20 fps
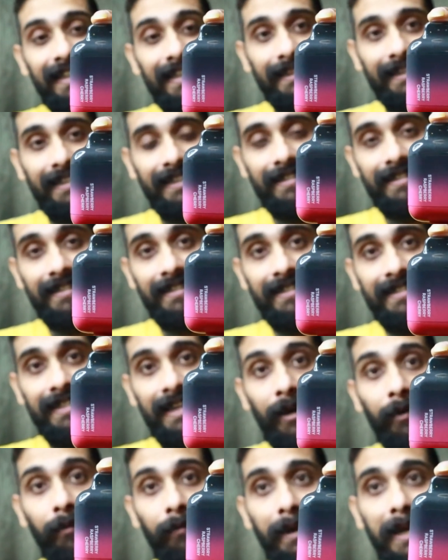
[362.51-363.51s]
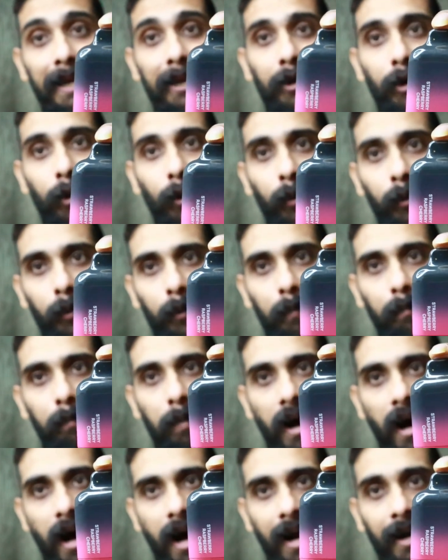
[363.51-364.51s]
This is Ringo
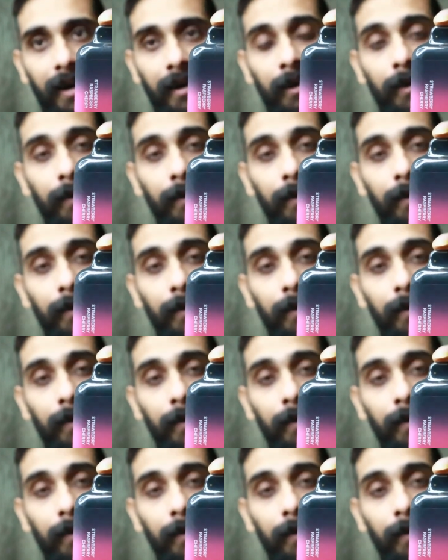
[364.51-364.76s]
Bar